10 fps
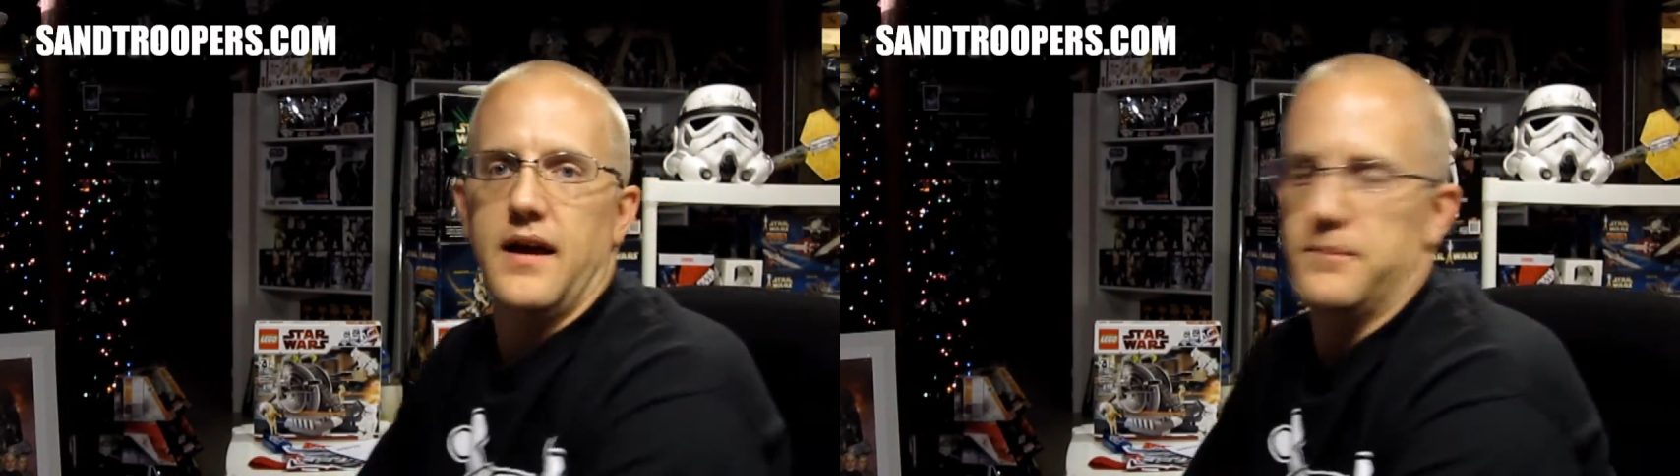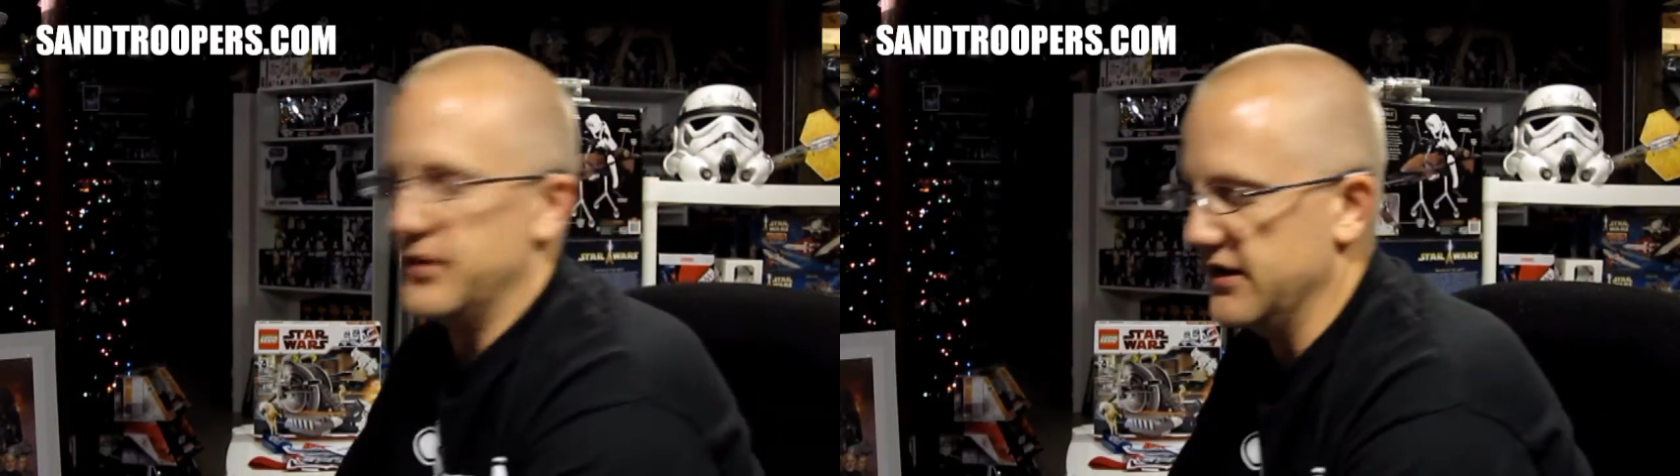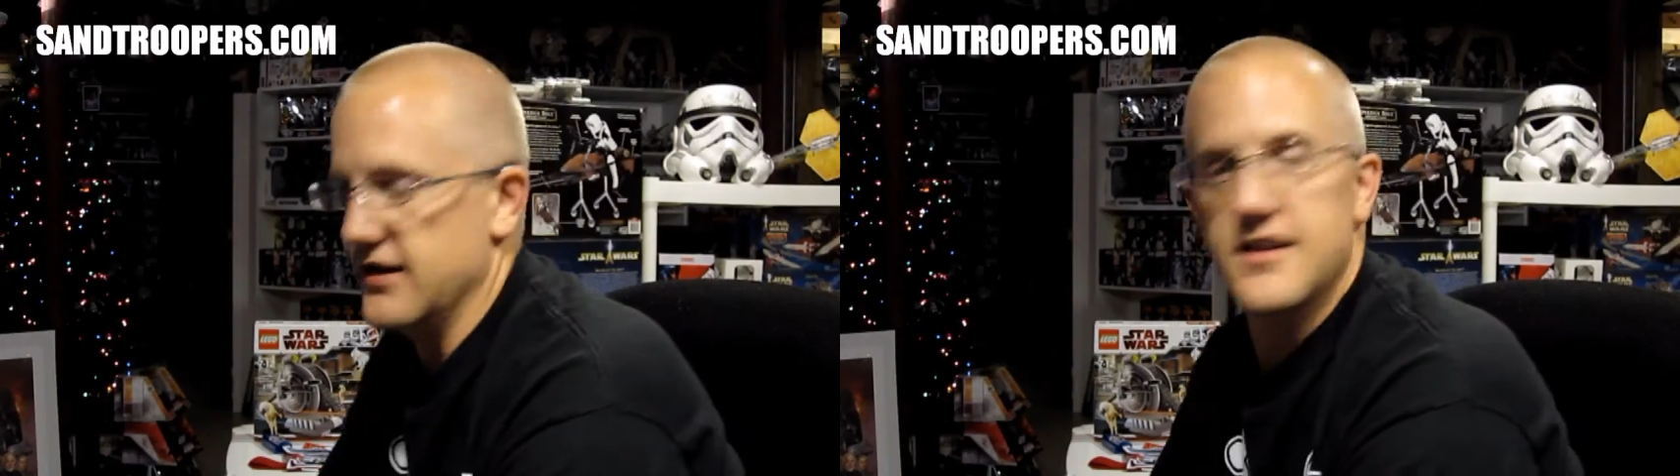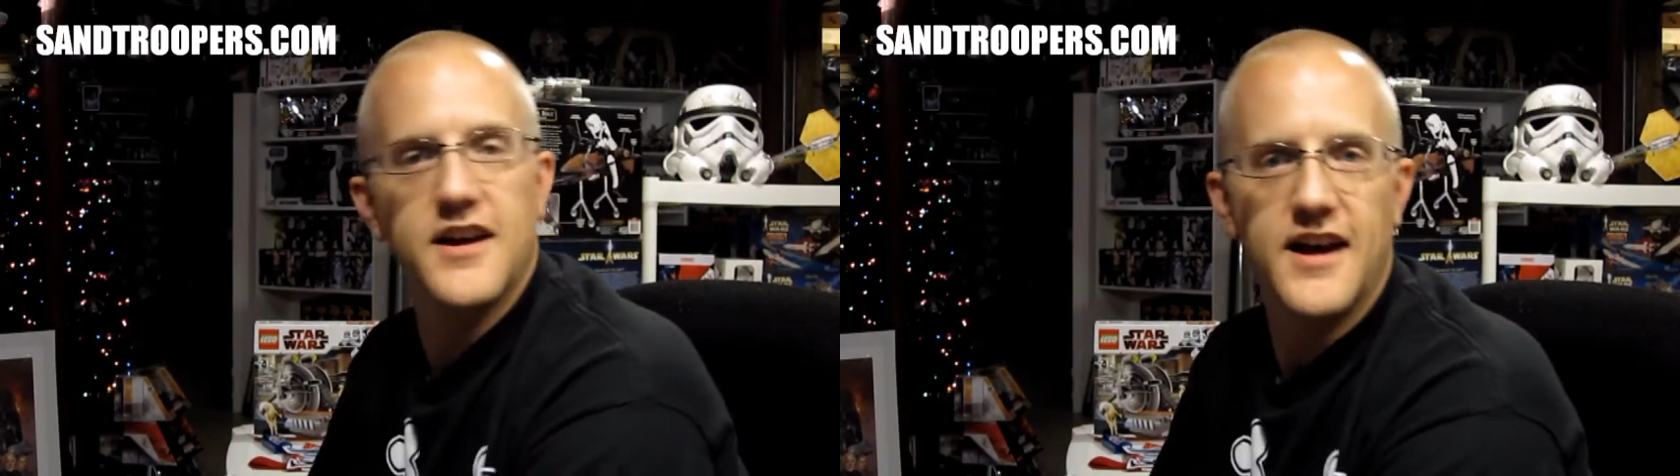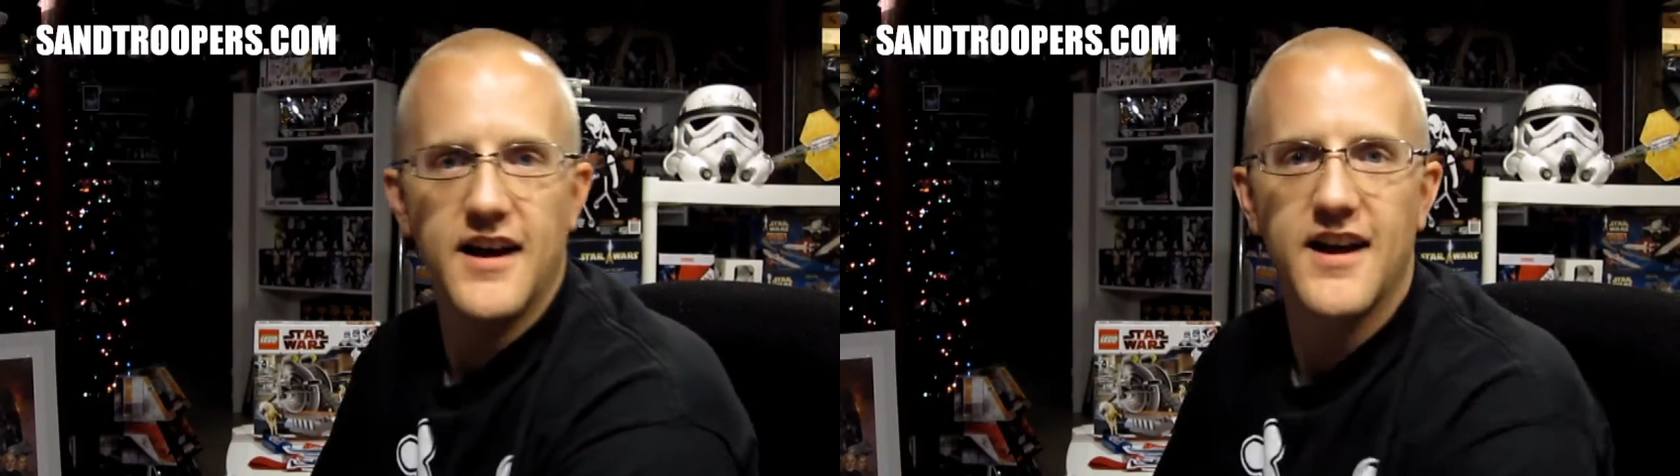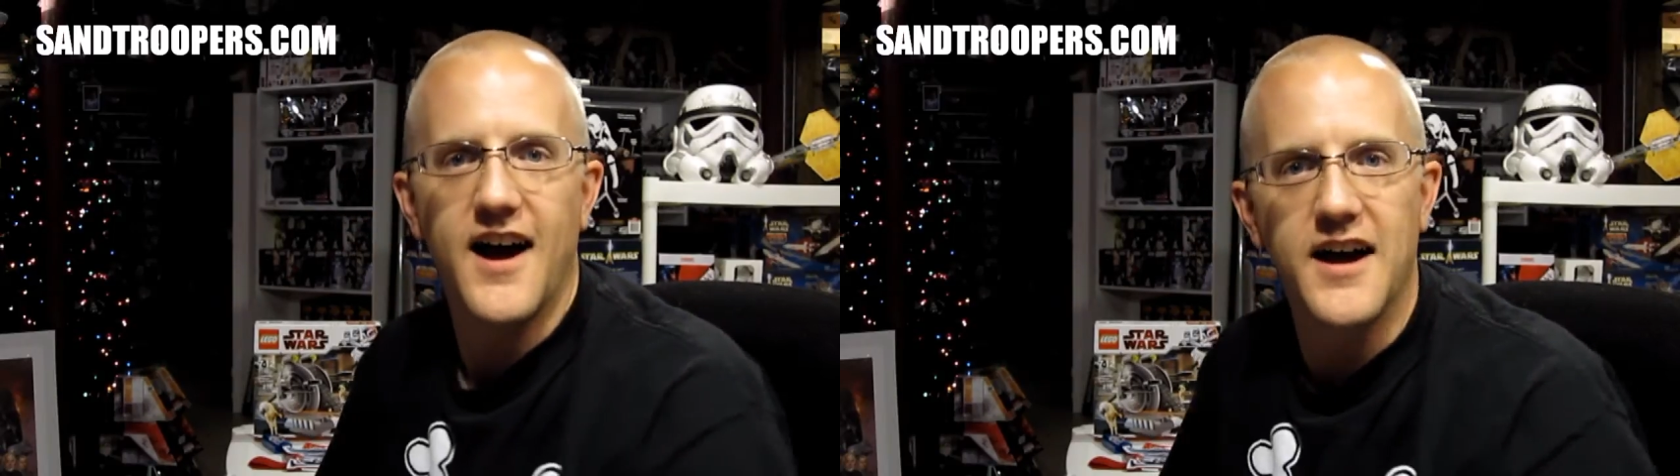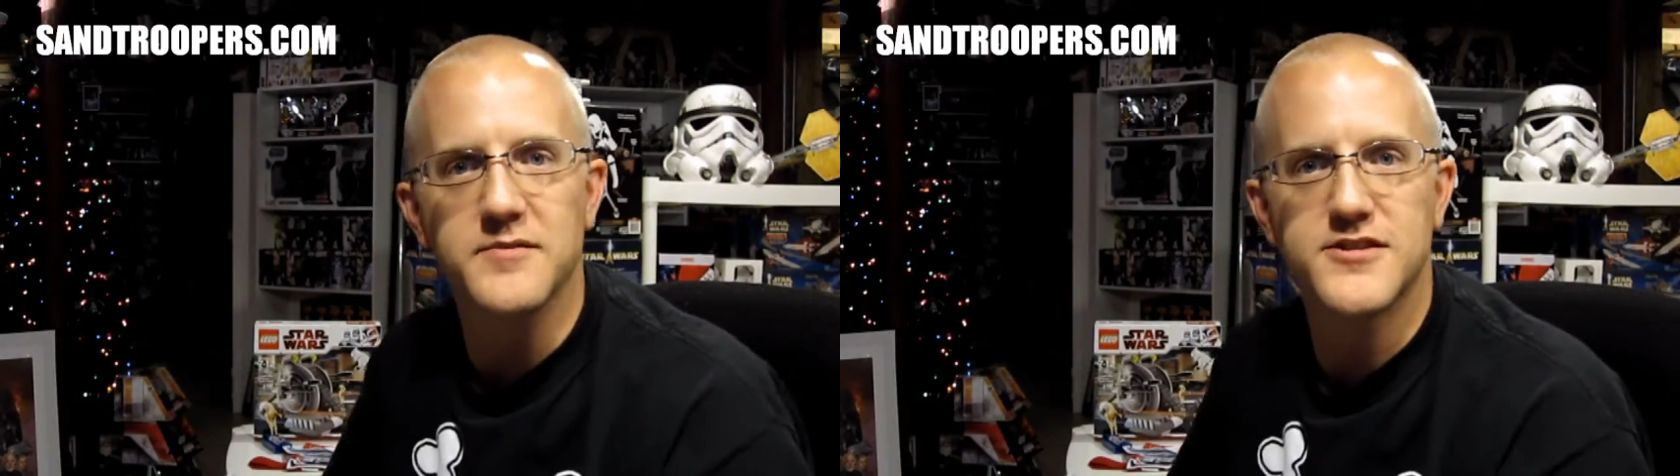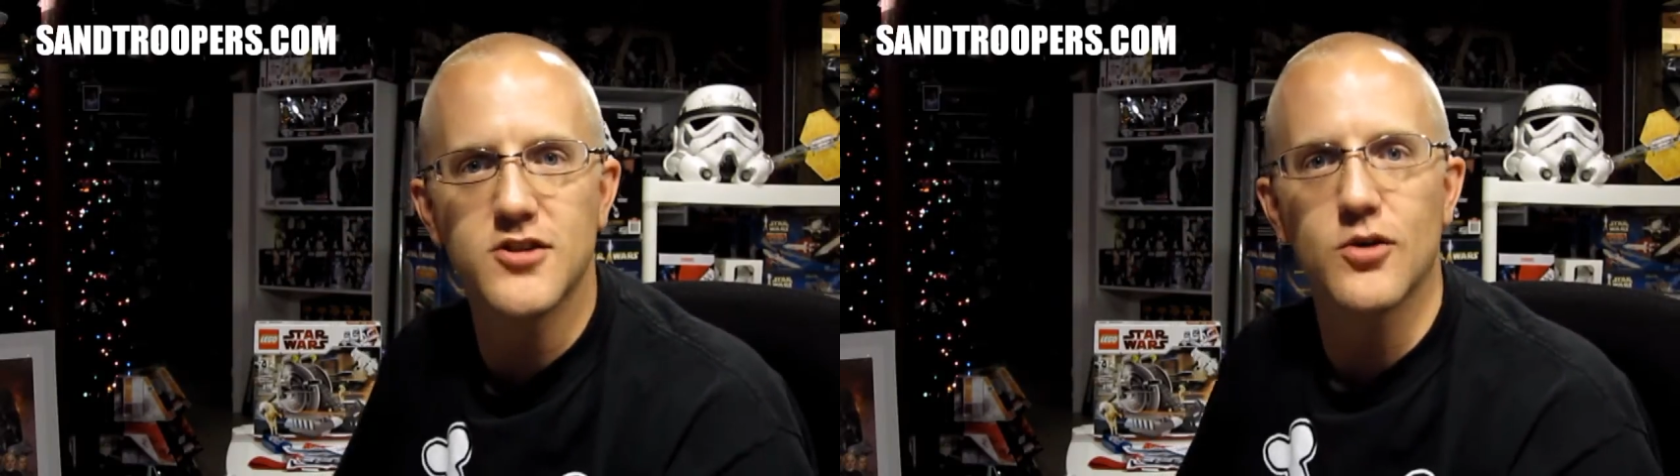but I'm
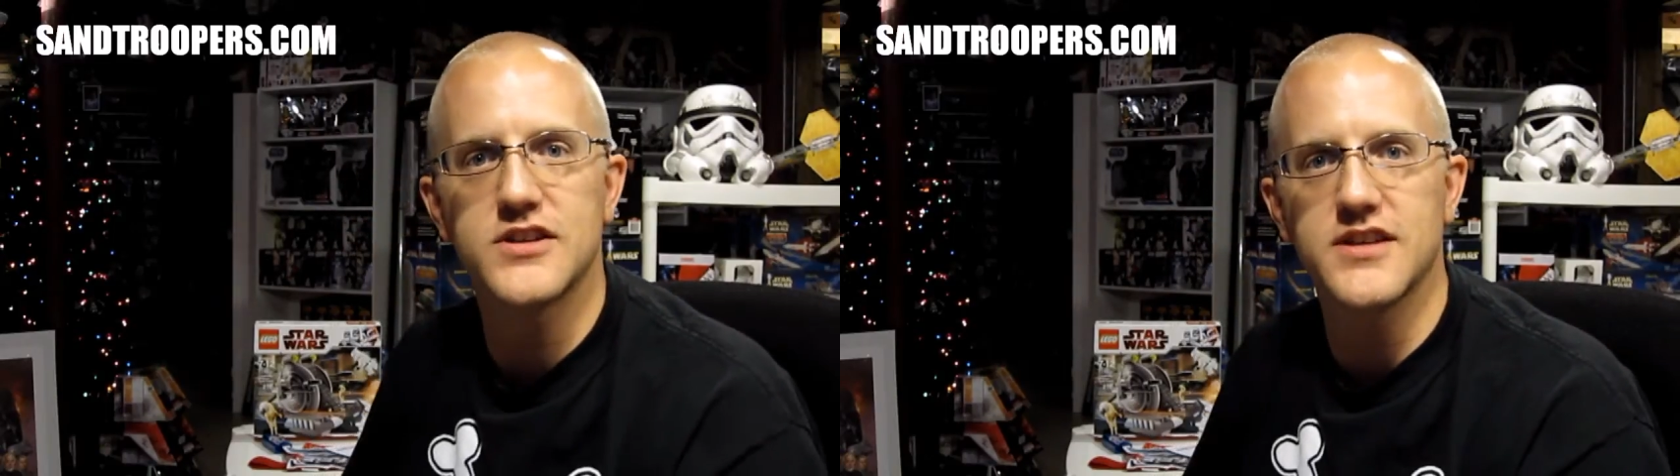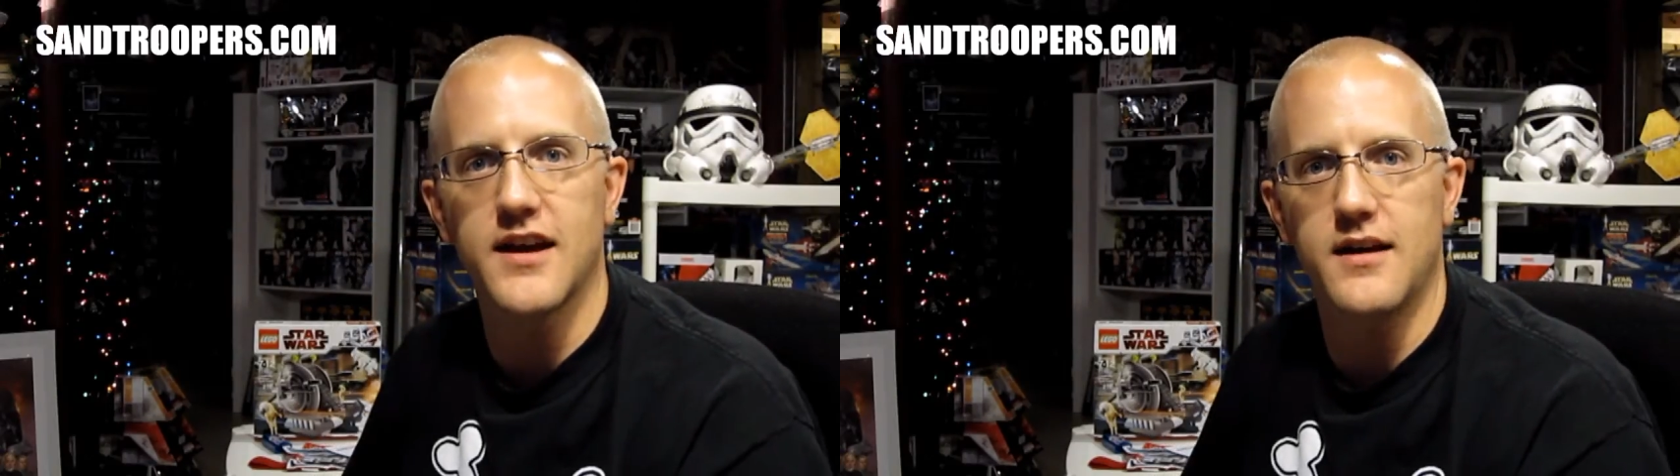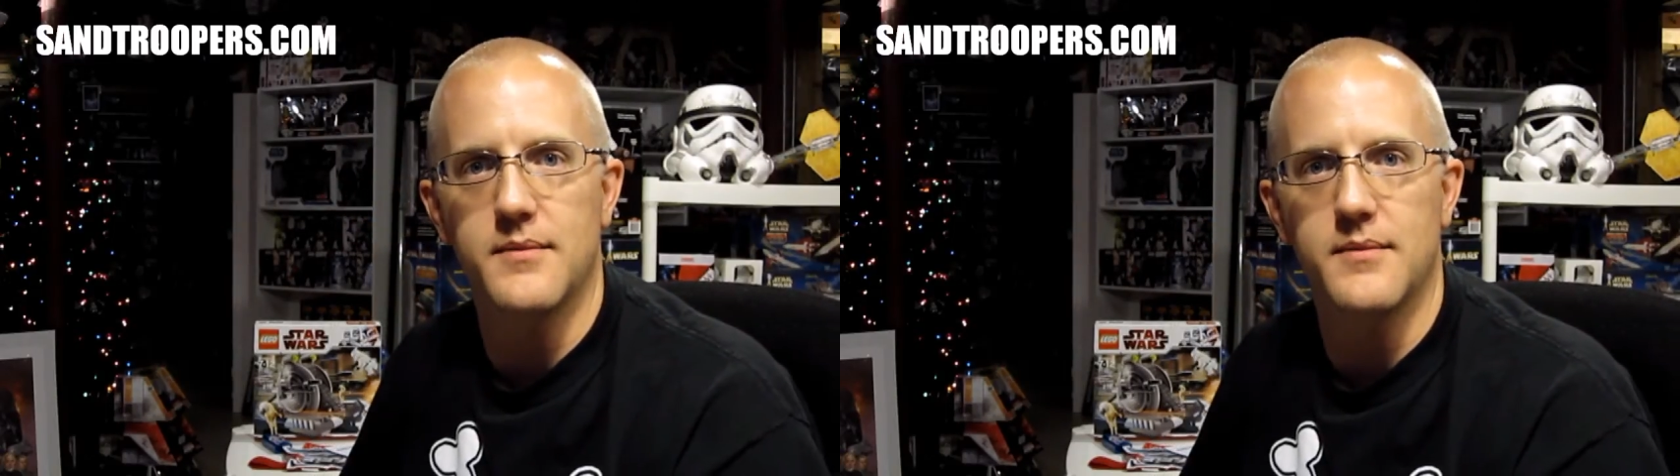so excited